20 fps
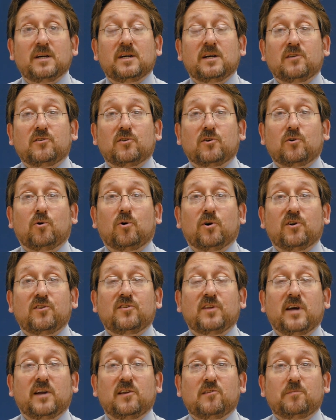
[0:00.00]
It's a course
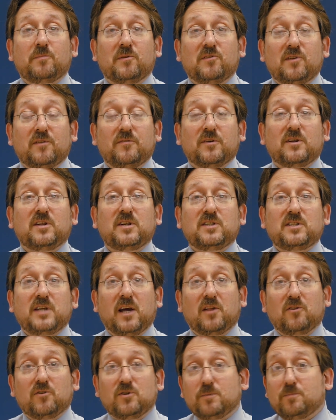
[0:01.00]
that is specifically
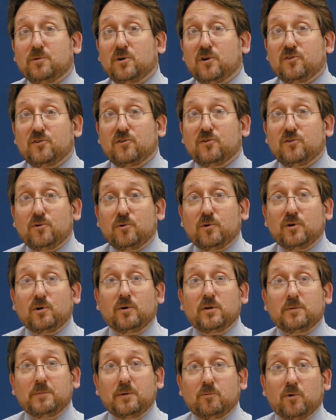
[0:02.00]
tailored to persons who are
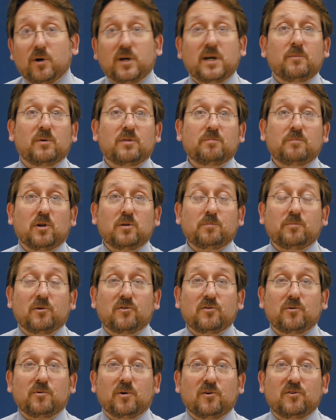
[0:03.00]
going to be working with multiple
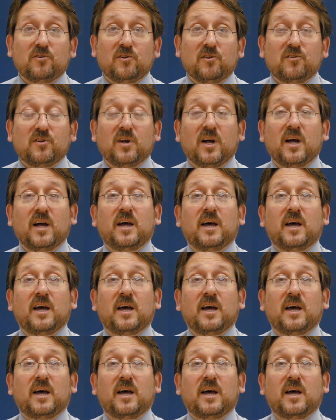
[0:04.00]
sclerosis,